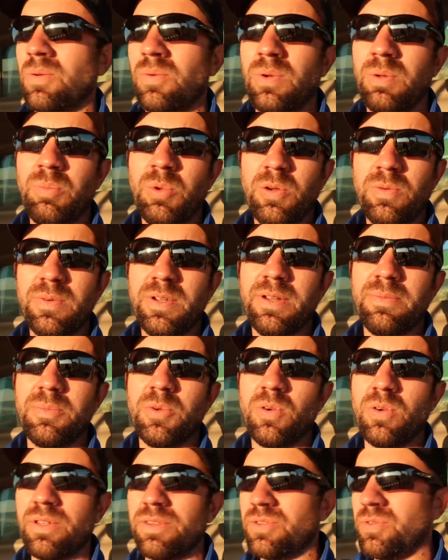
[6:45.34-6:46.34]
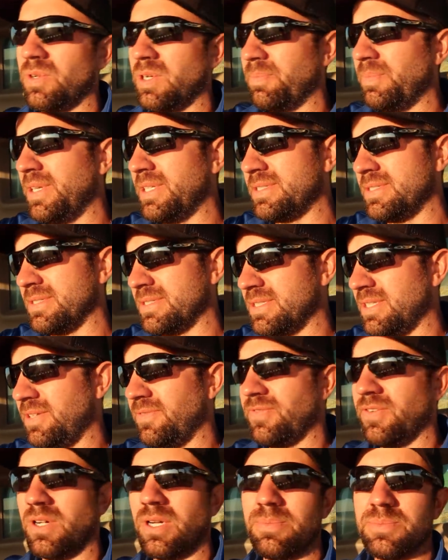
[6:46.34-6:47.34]
We moved up north to our Mason City
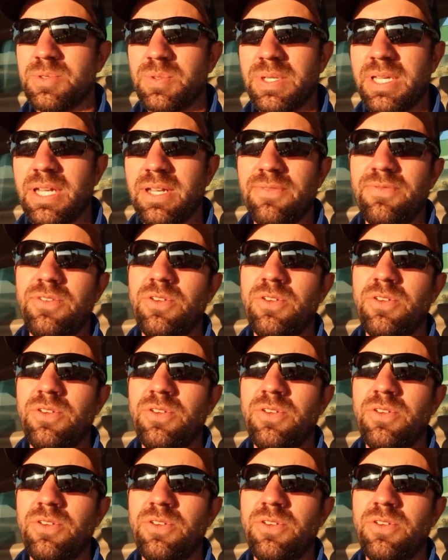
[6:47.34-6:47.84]
farms. We got a